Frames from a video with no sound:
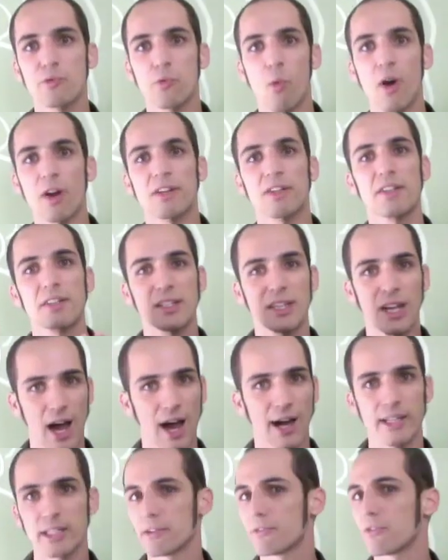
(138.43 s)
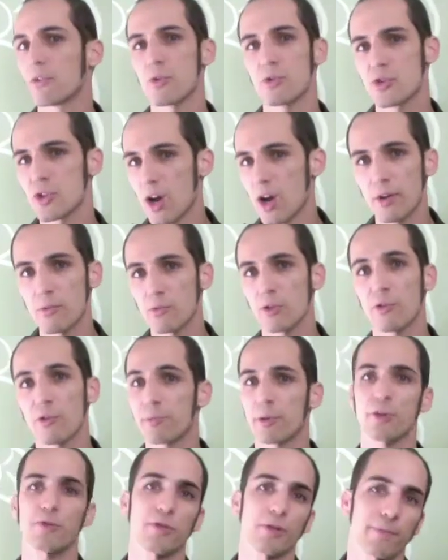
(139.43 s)
one kind of or genre of
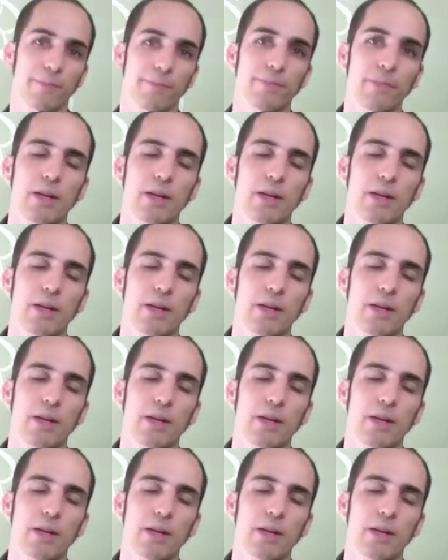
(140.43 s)
person.